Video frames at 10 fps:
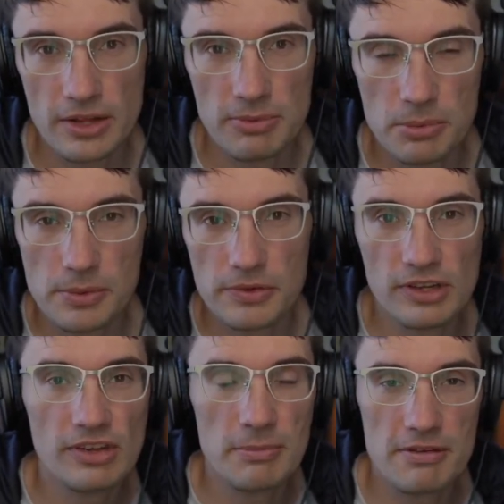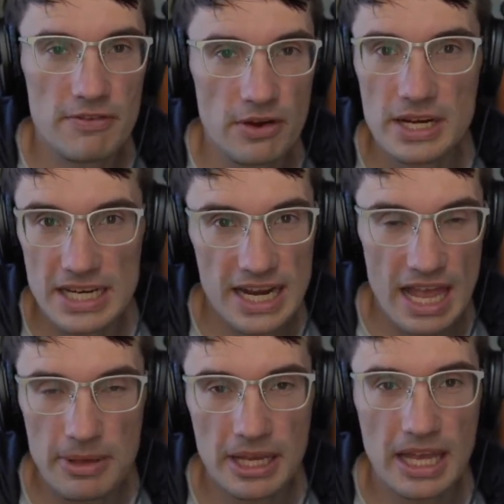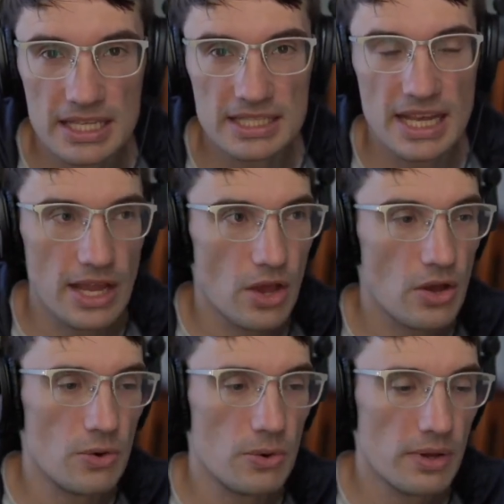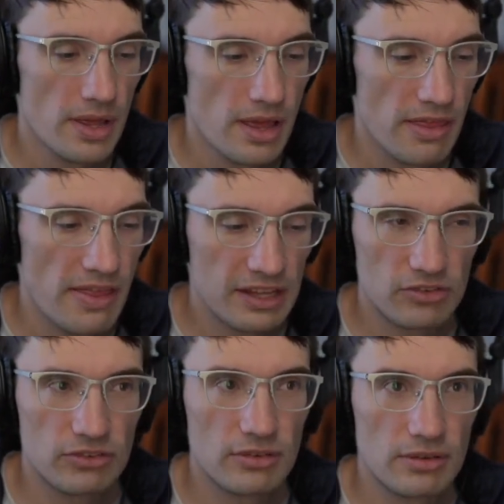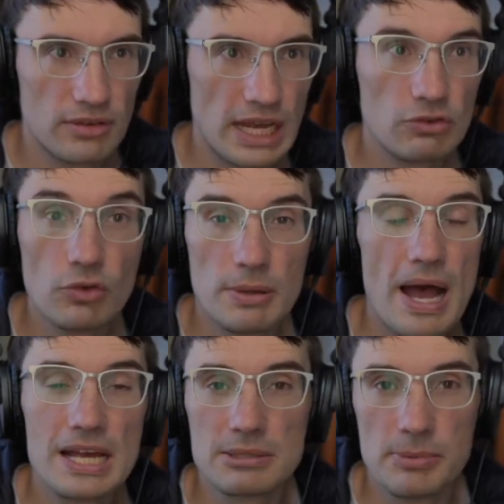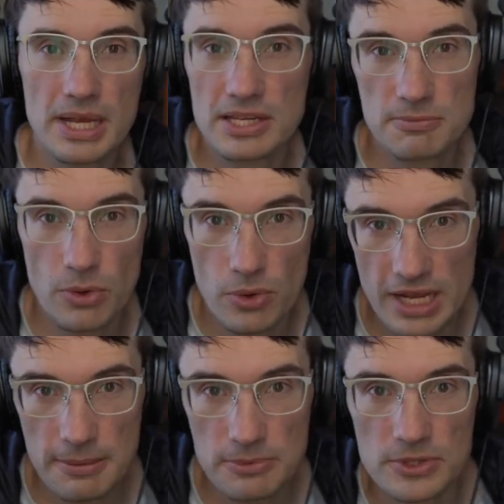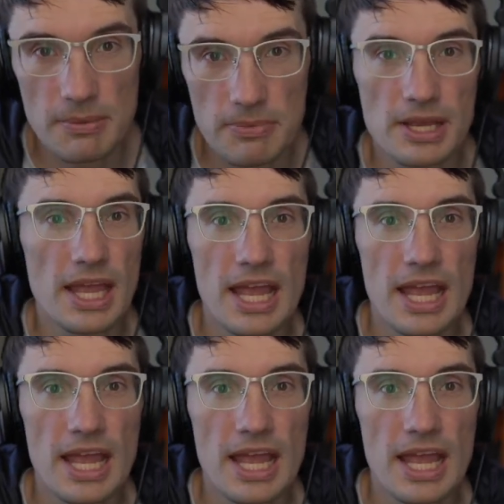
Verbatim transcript: People will see something very dynamic and say, "Oh, that's that's only possible because of prototypes or something."